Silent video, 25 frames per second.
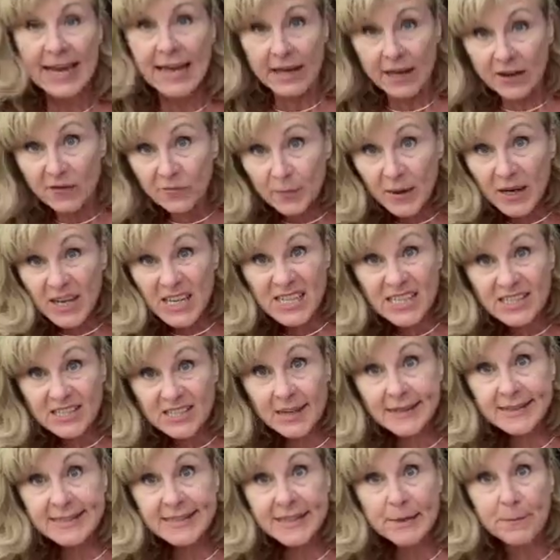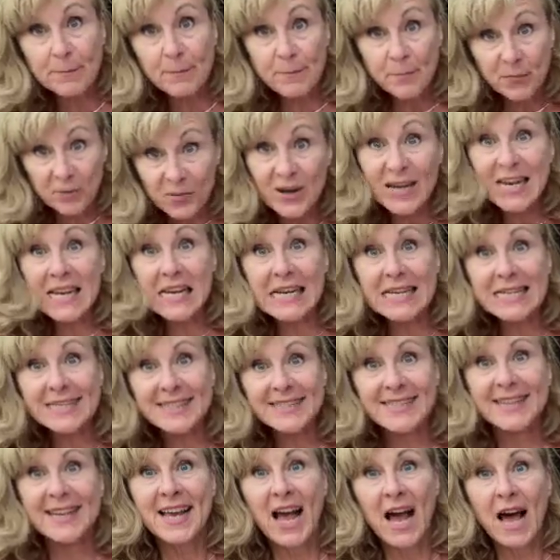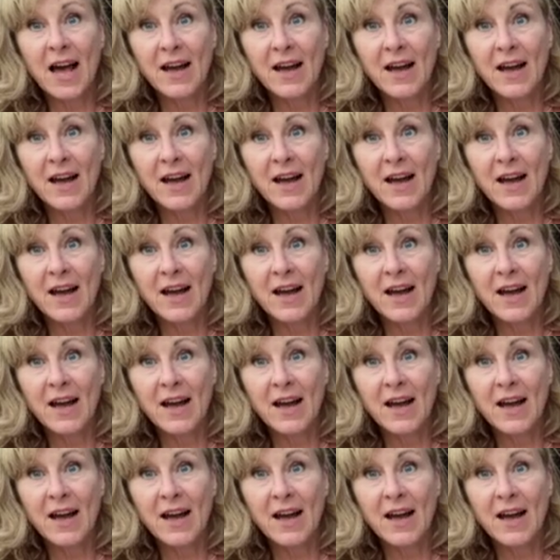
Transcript: If by any chance it breaks,